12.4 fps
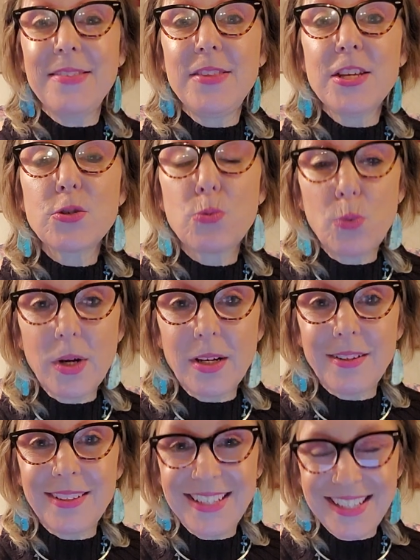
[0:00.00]
This
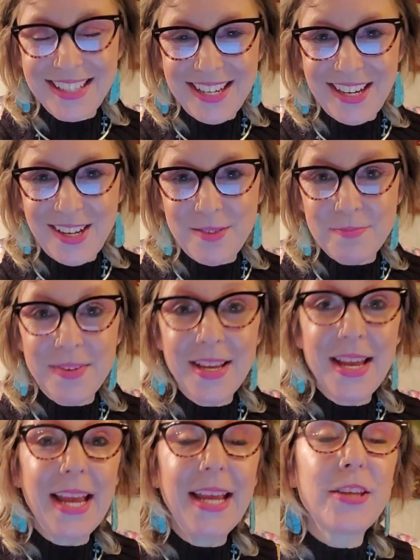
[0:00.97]
will come.
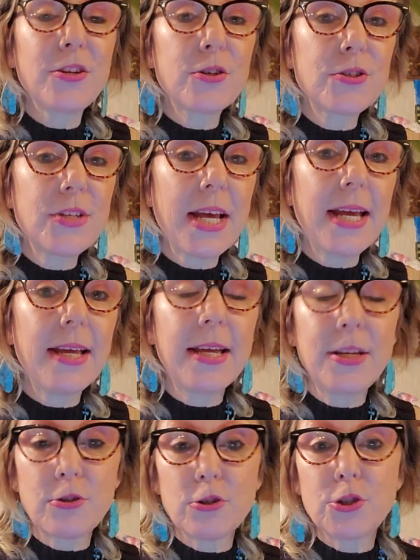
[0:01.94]
In your day,
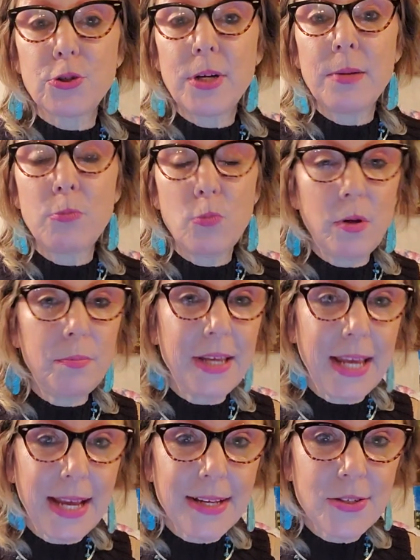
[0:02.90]
in your dream will
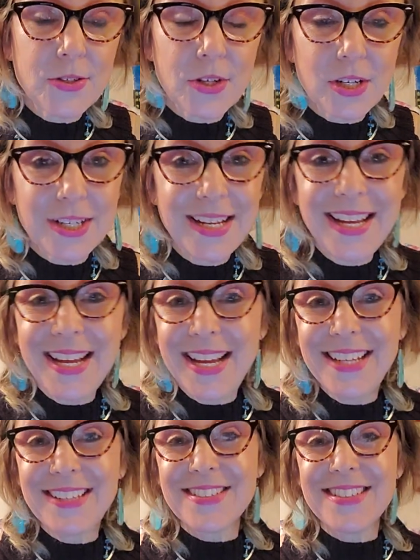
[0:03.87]
be answered,
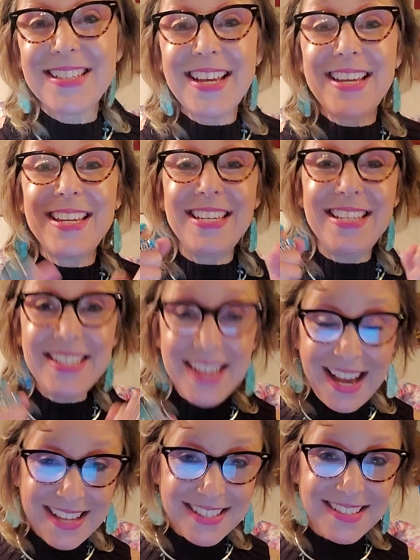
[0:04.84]
and you'll say,
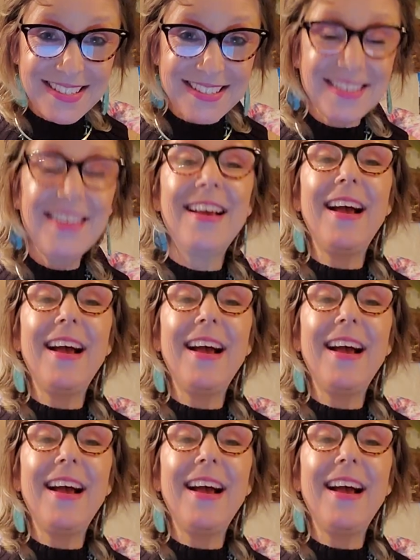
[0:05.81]
Yes.